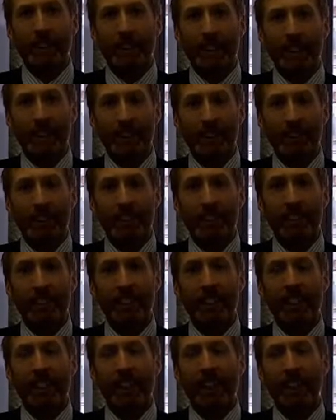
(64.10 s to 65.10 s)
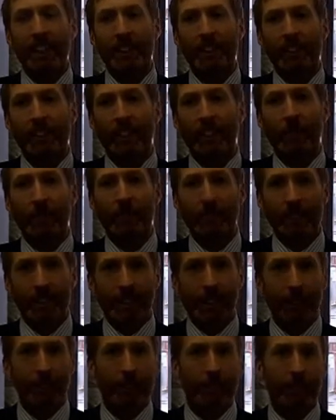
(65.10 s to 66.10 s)
the issues and try and
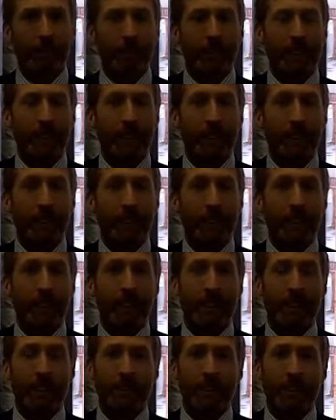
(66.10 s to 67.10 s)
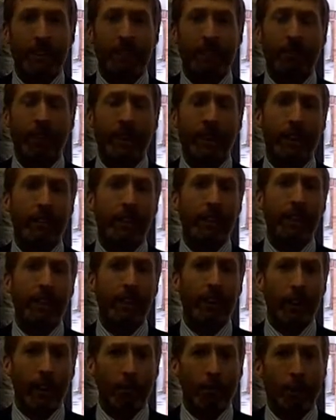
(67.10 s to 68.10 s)
resolve them together. So it's effectively
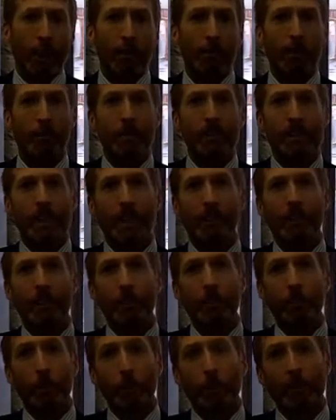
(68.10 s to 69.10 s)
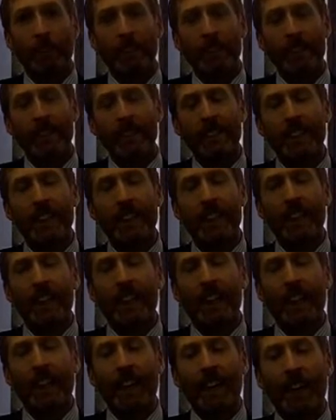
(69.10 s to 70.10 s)
a problem-solving process,
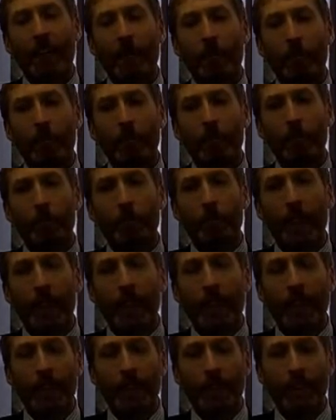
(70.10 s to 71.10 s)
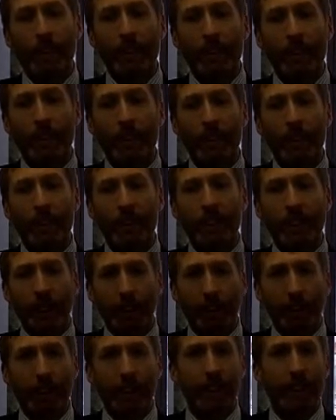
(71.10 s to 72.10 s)
and
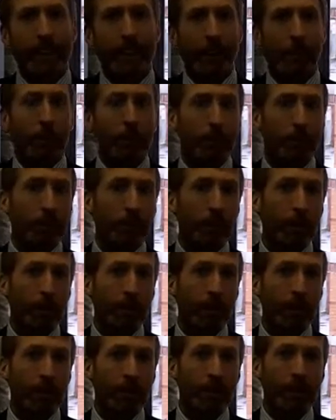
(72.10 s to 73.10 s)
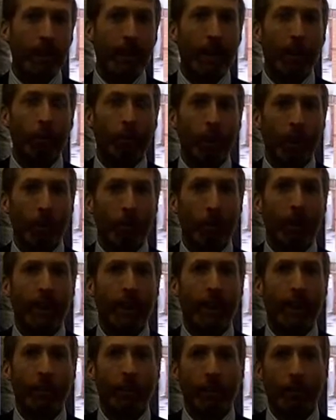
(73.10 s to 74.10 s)
generally the outcome involves a win-win
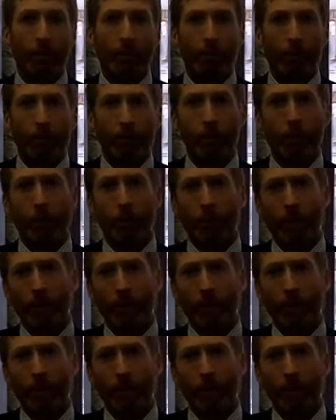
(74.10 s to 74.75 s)
outcome for both